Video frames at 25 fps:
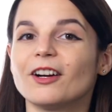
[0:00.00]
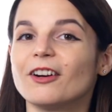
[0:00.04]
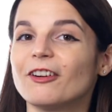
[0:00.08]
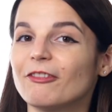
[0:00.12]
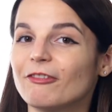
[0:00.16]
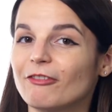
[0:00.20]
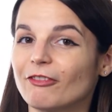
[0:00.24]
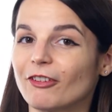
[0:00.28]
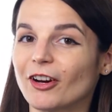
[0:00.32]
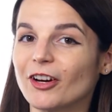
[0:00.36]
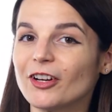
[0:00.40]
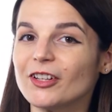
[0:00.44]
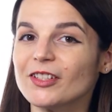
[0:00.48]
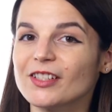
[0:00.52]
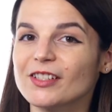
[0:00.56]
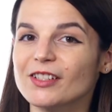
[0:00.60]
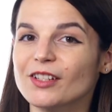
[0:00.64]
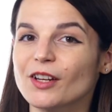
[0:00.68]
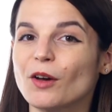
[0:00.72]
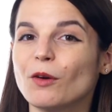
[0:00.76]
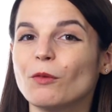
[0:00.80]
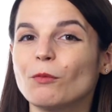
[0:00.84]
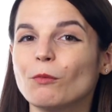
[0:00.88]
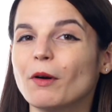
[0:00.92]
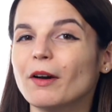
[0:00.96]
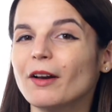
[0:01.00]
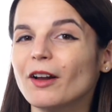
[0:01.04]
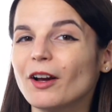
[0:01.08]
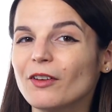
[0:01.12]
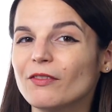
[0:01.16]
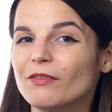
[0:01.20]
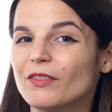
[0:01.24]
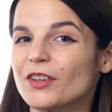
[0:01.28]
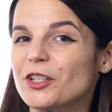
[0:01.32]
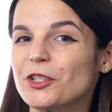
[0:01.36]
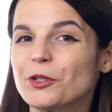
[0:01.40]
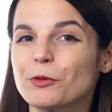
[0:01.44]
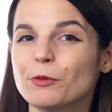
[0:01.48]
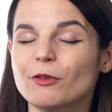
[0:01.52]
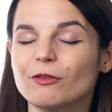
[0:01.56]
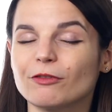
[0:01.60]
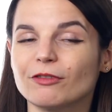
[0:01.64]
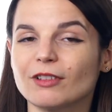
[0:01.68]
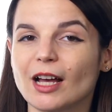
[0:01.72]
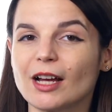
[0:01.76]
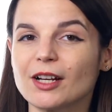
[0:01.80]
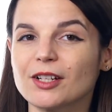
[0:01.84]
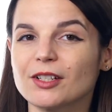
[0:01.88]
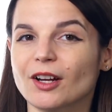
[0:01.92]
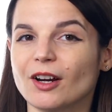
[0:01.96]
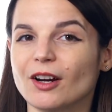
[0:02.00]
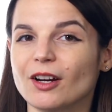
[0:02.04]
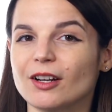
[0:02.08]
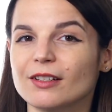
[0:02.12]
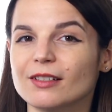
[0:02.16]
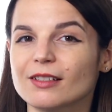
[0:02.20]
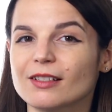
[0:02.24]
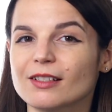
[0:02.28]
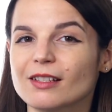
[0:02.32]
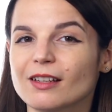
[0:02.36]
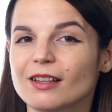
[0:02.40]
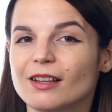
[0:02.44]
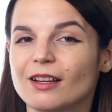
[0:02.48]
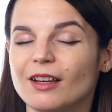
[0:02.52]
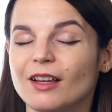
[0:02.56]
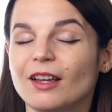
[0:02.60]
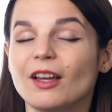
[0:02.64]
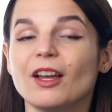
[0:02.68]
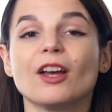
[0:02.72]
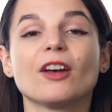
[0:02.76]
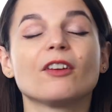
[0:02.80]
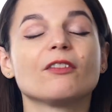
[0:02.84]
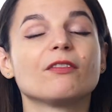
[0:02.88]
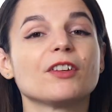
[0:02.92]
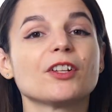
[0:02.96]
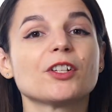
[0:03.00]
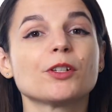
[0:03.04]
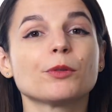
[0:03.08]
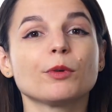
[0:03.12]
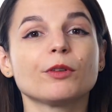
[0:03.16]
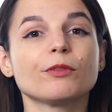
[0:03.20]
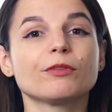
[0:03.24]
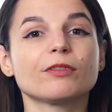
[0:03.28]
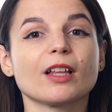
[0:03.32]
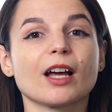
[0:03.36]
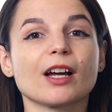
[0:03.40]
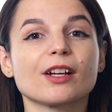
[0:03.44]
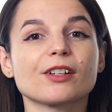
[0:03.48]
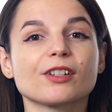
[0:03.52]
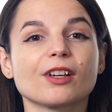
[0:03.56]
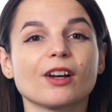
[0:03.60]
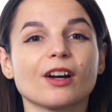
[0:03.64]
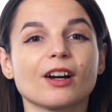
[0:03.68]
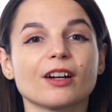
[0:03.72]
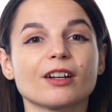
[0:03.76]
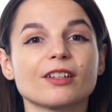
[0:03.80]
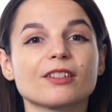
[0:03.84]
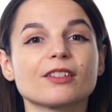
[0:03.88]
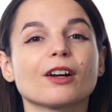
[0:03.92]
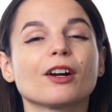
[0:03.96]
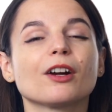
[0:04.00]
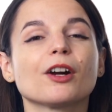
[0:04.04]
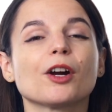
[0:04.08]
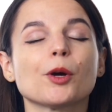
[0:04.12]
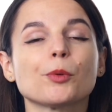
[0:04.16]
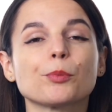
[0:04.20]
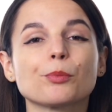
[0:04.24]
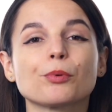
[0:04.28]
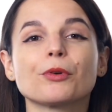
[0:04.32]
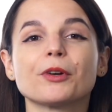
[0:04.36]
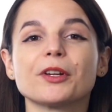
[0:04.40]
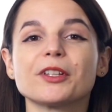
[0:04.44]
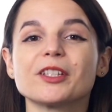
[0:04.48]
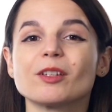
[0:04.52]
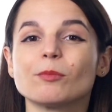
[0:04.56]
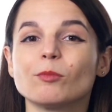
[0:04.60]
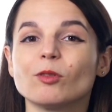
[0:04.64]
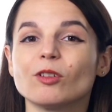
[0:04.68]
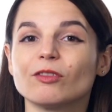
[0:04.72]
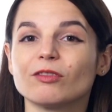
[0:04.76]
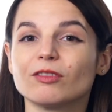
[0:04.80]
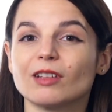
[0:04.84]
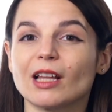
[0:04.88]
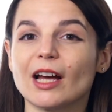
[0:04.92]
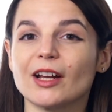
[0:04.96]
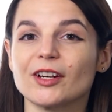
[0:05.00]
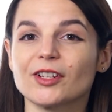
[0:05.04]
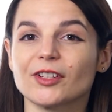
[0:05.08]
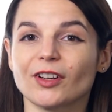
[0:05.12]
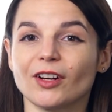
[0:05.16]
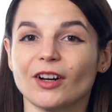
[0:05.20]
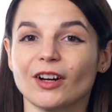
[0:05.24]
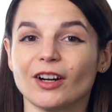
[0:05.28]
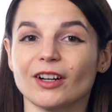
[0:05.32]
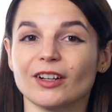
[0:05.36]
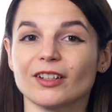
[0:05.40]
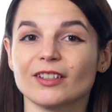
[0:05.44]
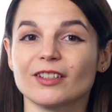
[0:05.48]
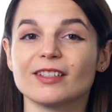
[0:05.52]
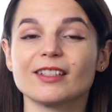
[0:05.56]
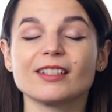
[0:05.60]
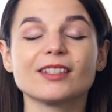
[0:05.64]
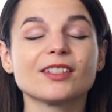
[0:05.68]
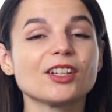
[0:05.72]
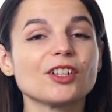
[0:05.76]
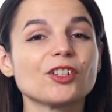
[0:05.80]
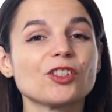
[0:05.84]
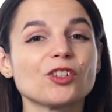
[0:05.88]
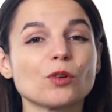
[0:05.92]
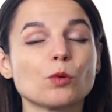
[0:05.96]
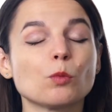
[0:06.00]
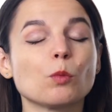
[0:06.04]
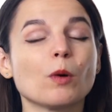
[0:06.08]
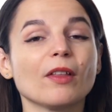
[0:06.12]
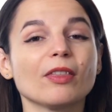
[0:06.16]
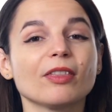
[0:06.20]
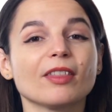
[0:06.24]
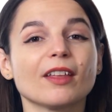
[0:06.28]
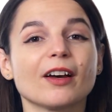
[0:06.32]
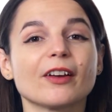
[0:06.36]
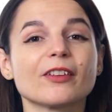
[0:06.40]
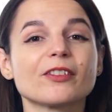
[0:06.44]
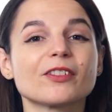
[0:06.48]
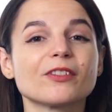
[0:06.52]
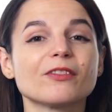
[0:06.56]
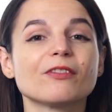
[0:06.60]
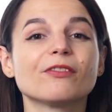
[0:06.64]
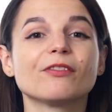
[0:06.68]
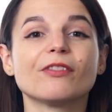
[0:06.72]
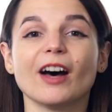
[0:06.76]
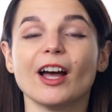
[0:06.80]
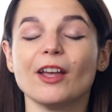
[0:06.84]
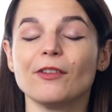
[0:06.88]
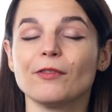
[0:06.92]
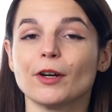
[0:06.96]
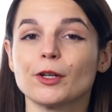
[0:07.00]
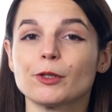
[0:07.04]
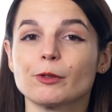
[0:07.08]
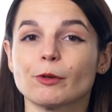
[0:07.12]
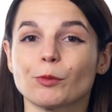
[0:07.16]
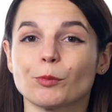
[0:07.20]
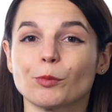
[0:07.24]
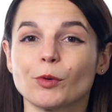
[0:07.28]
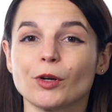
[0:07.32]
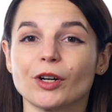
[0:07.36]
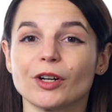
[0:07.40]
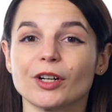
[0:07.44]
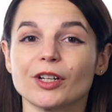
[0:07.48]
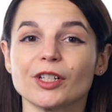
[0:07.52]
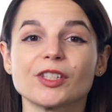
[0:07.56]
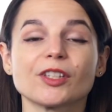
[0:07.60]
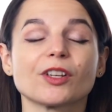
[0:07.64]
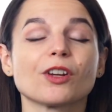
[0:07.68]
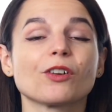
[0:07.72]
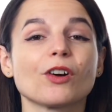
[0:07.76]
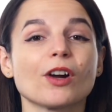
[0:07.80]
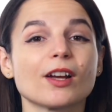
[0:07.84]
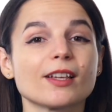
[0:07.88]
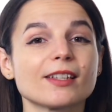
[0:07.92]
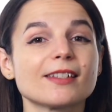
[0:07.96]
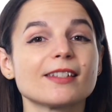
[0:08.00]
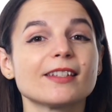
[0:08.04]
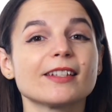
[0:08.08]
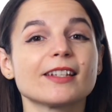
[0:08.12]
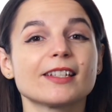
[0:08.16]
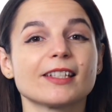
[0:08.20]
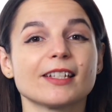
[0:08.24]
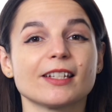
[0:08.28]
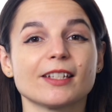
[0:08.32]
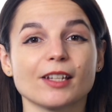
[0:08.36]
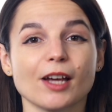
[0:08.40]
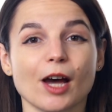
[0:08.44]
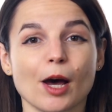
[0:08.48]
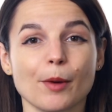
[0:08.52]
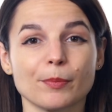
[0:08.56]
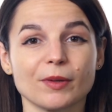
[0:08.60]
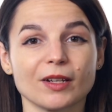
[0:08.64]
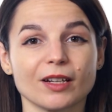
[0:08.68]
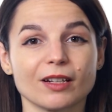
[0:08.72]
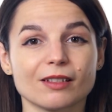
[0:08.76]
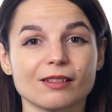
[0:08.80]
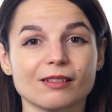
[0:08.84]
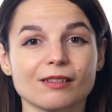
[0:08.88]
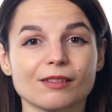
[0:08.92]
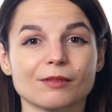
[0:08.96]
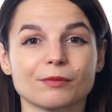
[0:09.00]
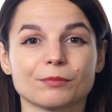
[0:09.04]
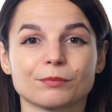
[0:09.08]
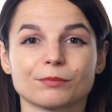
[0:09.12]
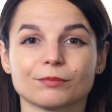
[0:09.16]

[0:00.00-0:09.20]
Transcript: First, what are visual flashcards? Visual flashcards are our printable flashcards that teach you 1,500 words across 60 topics.